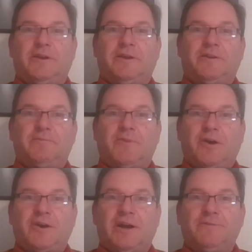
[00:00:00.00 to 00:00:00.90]
in
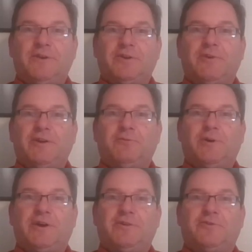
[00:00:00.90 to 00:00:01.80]
a kind of integrated
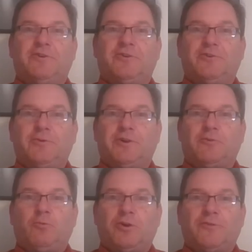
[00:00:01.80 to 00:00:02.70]
way, or you could do it in
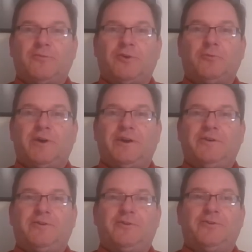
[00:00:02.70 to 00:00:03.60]
a waterfall
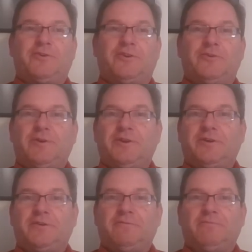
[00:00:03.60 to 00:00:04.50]
way, or you can do it
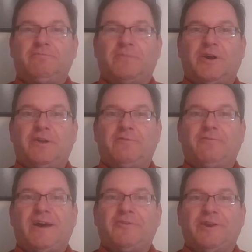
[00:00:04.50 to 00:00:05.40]
in a kind of
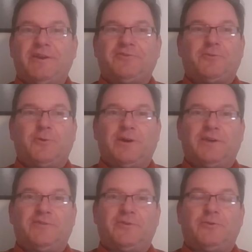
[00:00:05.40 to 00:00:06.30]
a validation
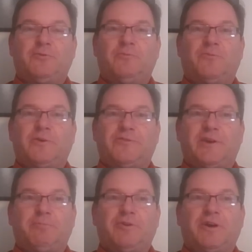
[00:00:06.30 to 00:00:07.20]
way. So, for
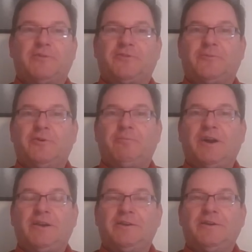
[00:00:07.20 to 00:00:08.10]
example, a customer
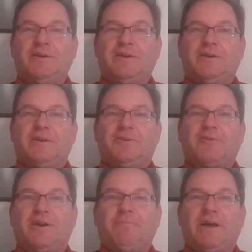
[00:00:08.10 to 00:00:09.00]
might
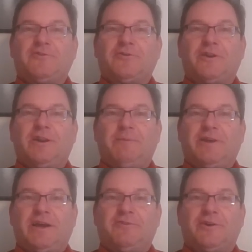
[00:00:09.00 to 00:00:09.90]
try to match on a name
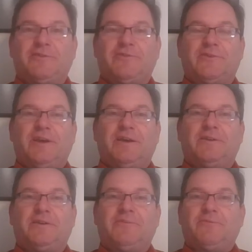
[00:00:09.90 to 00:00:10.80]
and address,
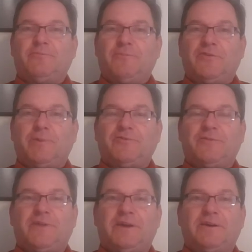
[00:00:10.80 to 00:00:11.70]
and
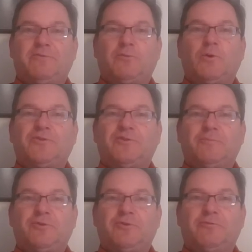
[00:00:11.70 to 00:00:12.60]
especially if they have
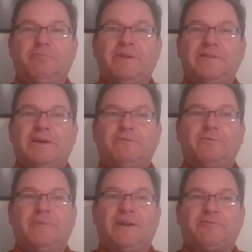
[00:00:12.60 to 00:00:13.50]
questionable or
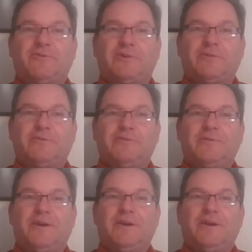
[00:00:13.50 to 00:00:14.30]
mid-level match results,